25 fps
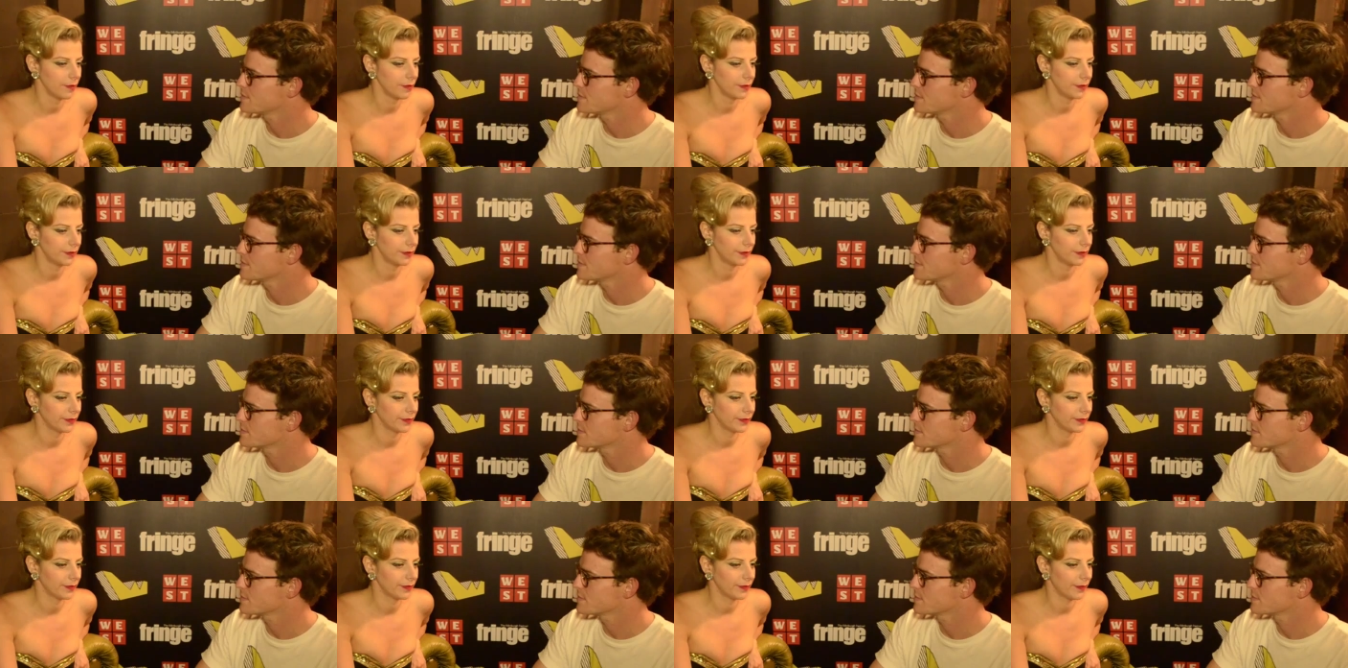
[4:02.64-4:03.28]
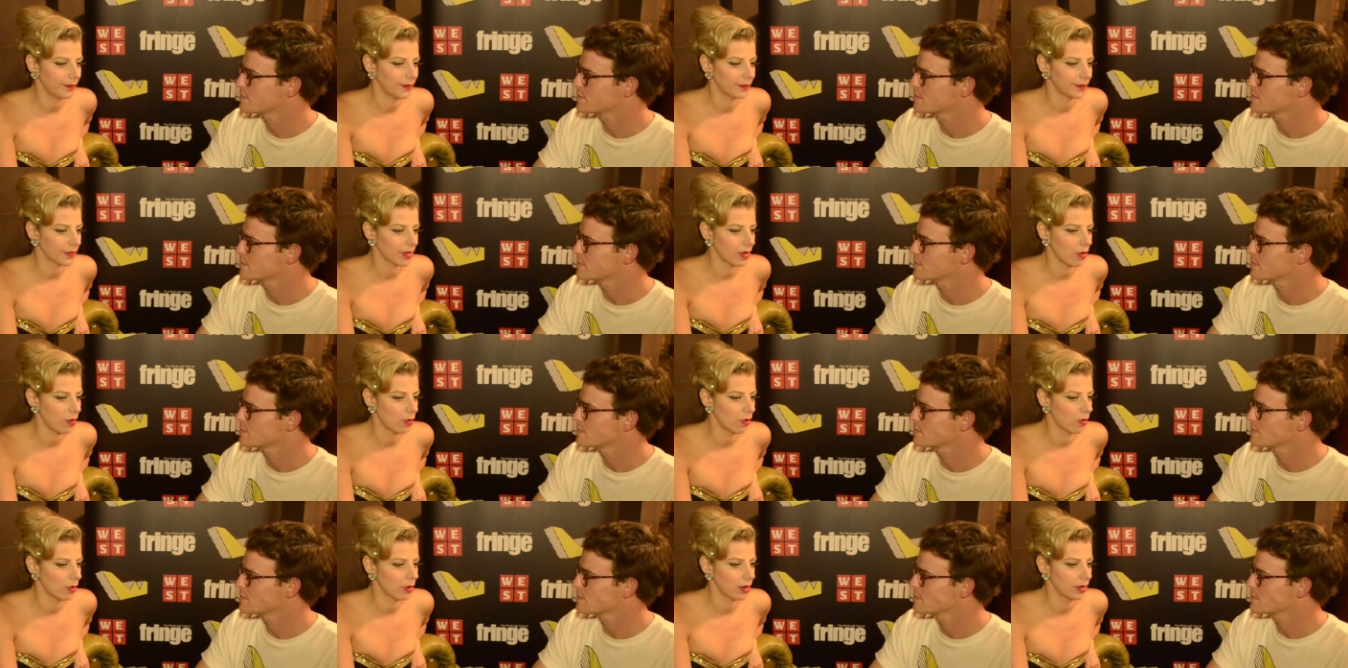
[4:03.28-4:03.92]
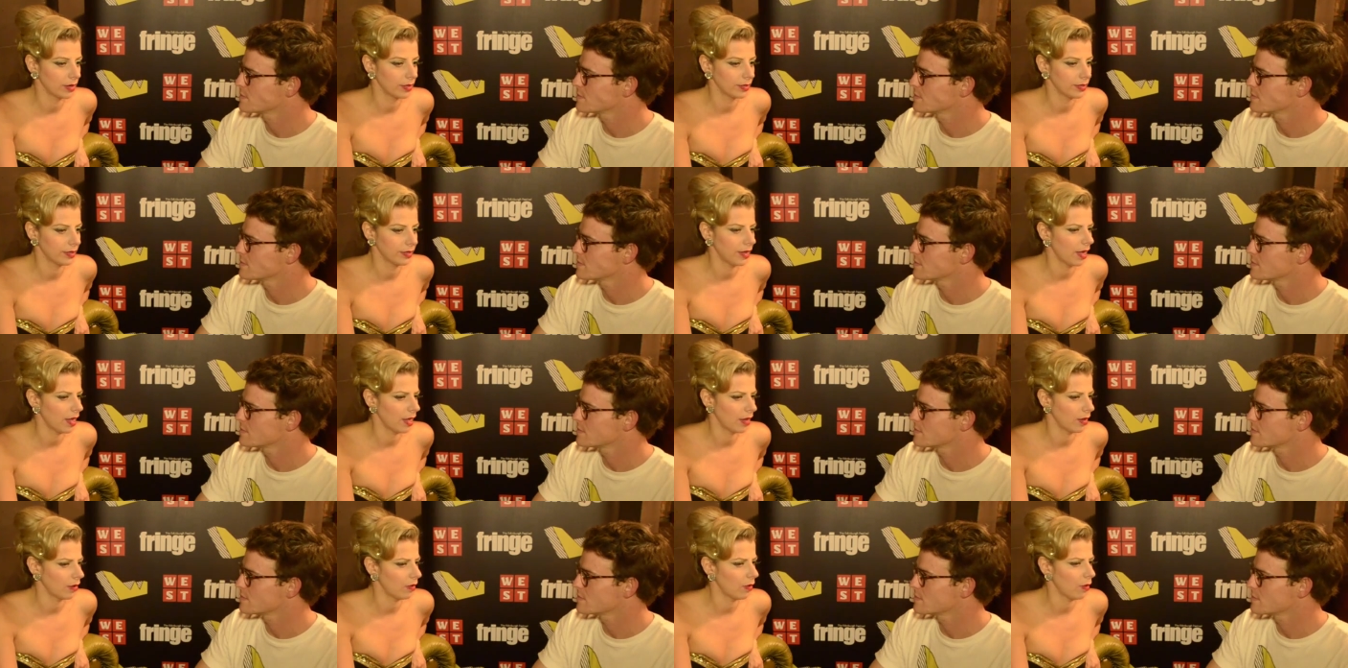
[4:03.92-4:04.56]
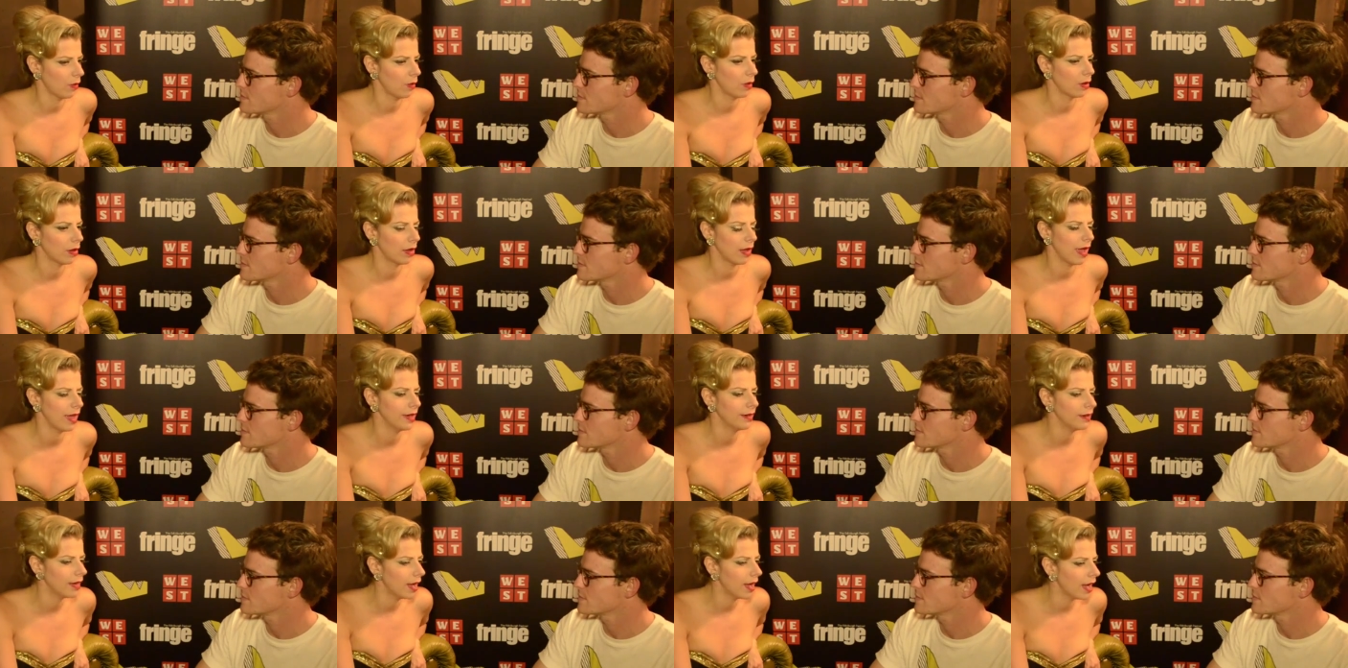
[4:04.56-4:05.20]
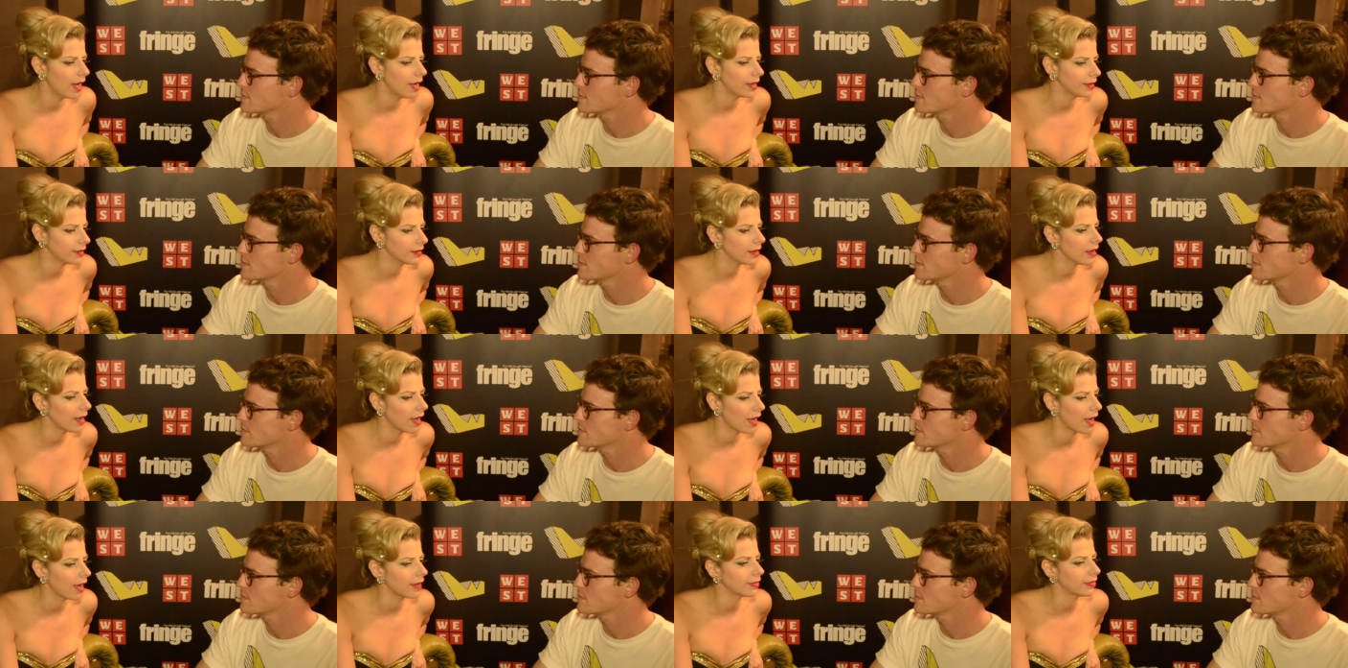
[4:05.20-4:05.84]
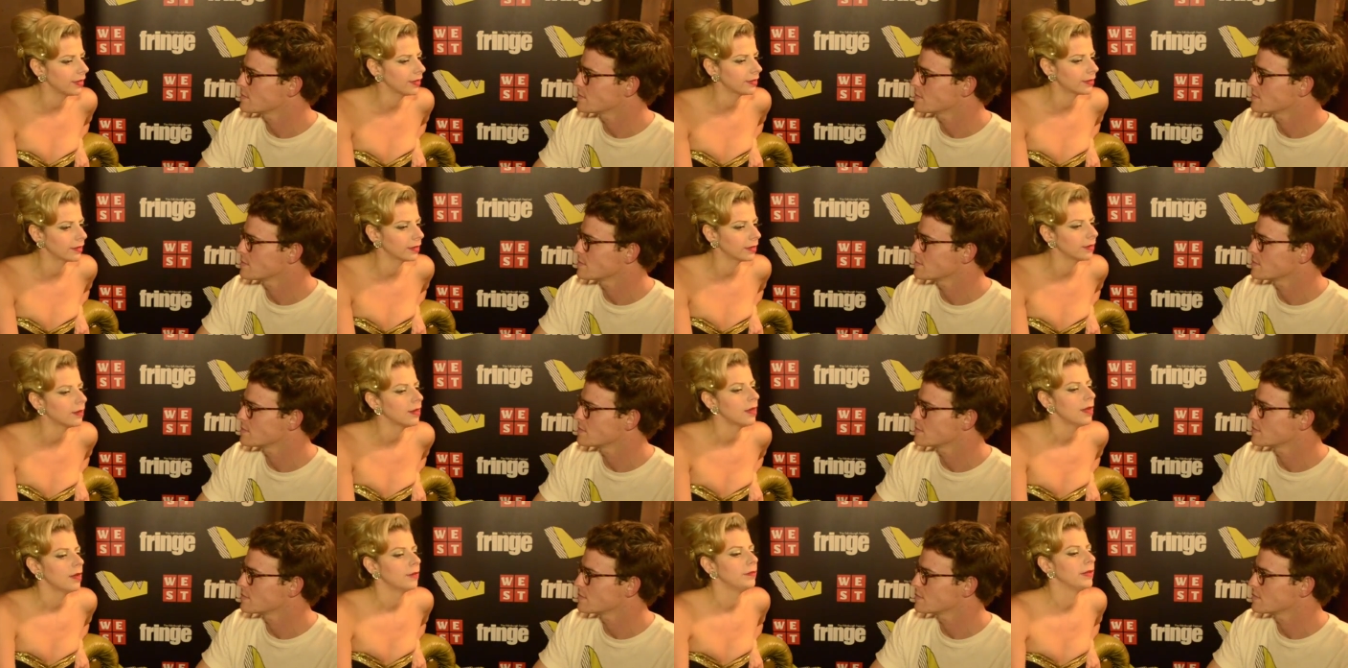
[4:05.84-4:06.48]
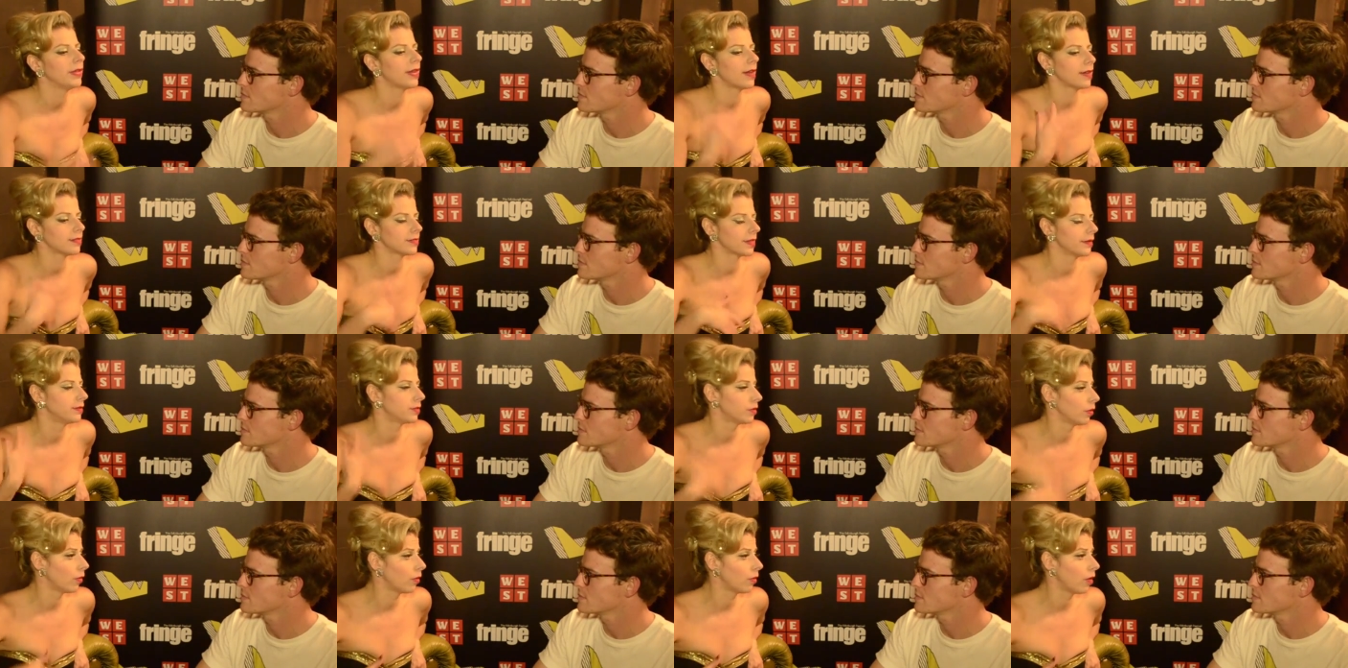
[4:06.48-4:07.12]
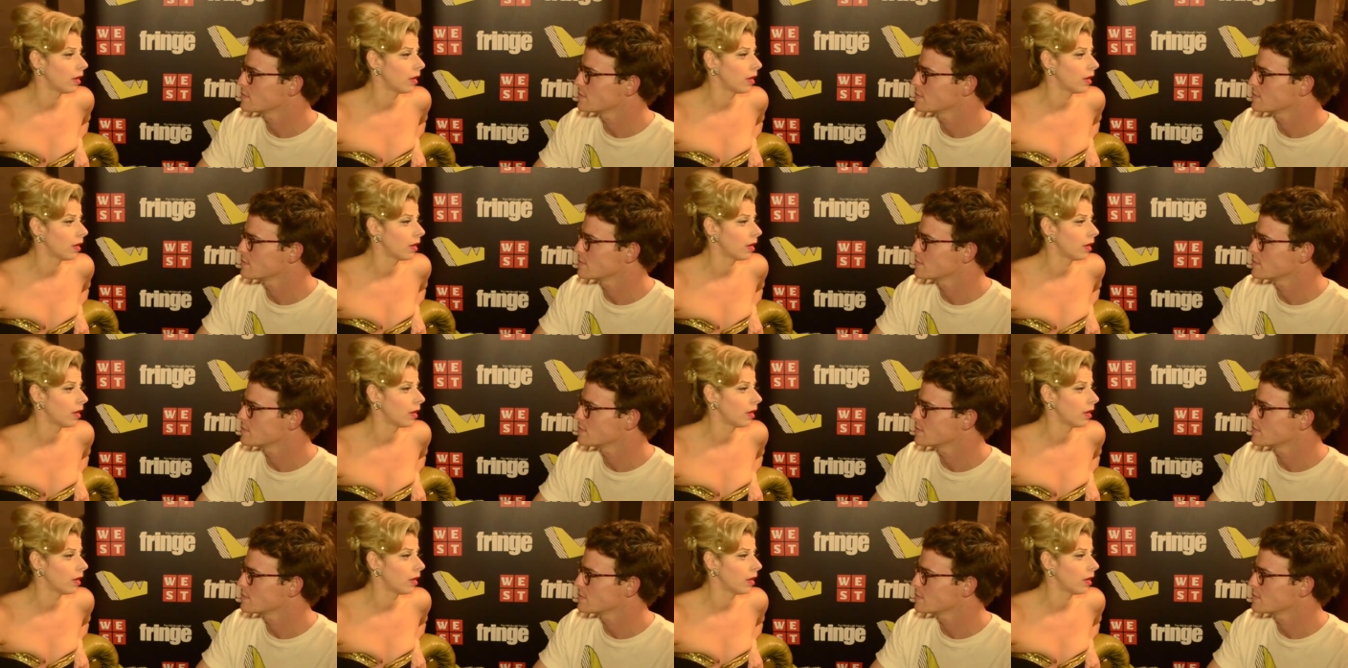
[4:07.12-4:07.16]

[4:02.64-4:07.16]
Speaker 1: um, or, yeah, or, and I, yeah, I think that because I'm so